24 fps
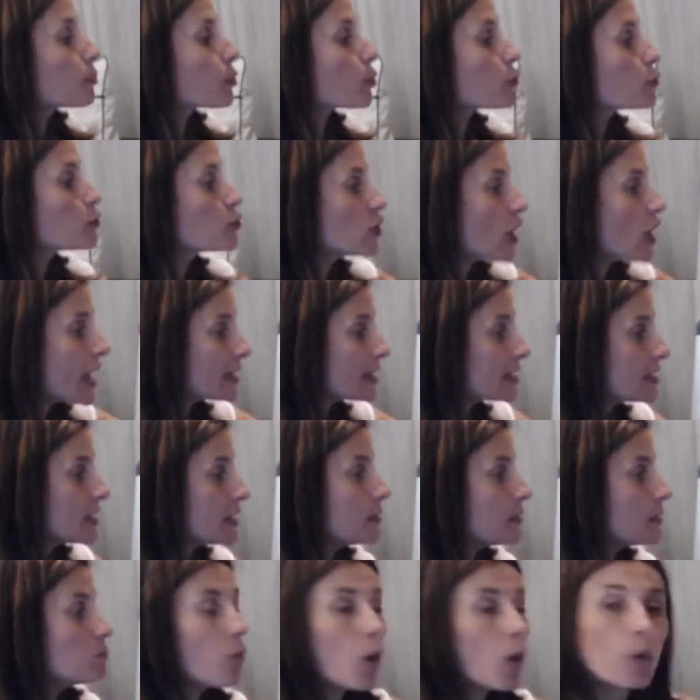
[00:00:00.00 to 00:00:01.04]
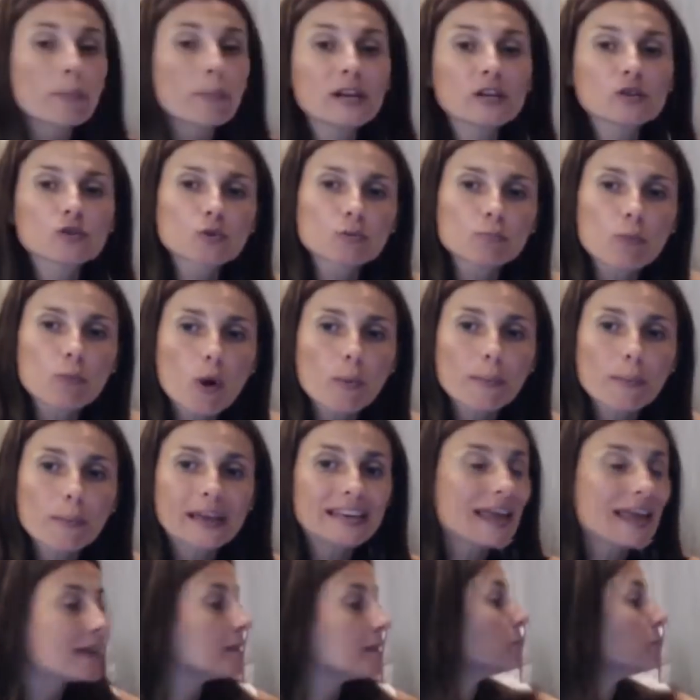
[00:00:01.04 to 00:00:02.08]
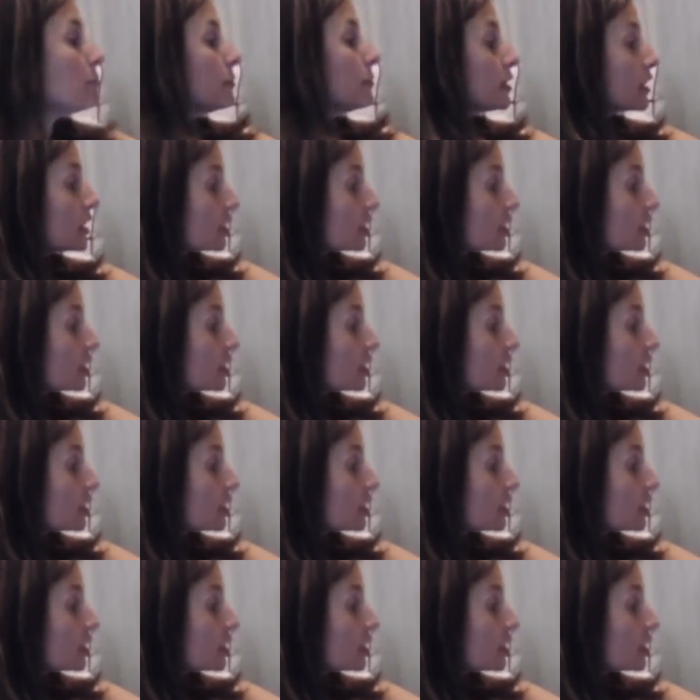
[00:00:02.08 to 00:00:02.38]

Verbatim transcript: projecting moment to moment and